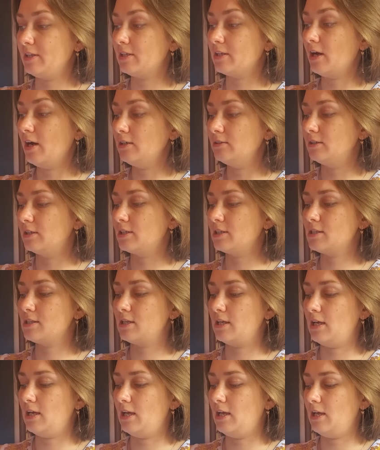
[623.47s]
colors,
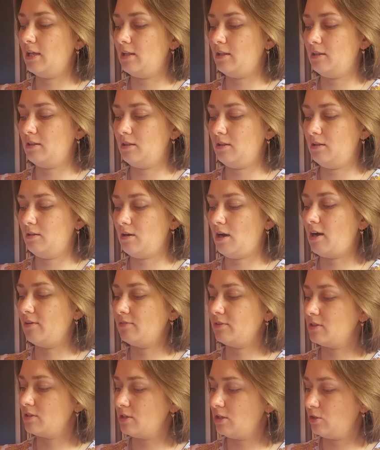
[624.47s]
and
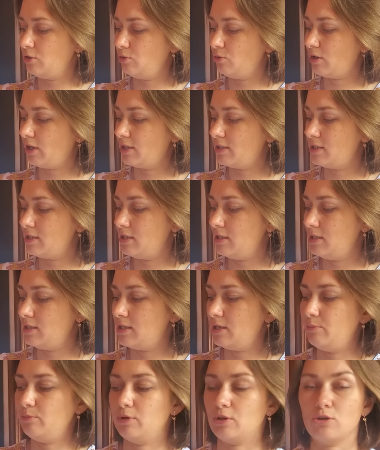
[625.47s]
after that you can't see
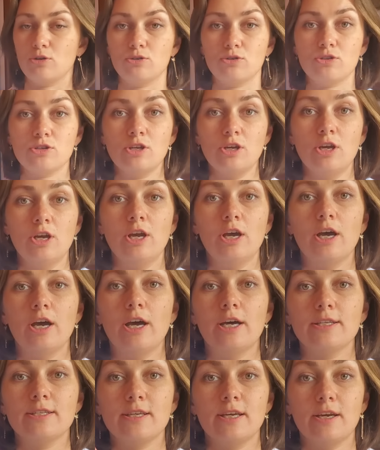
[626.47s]
them because
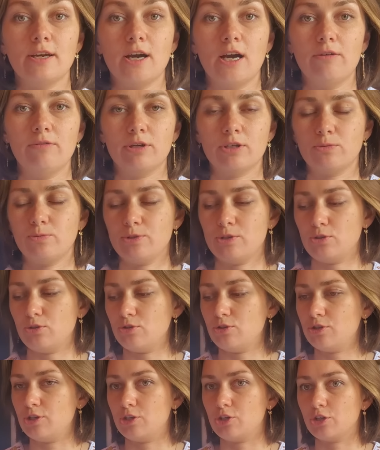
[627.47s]
they are covered with your
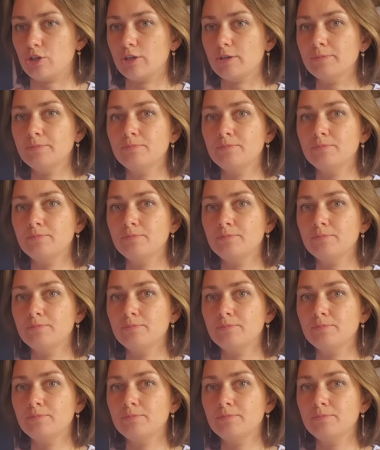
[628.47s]
stitching.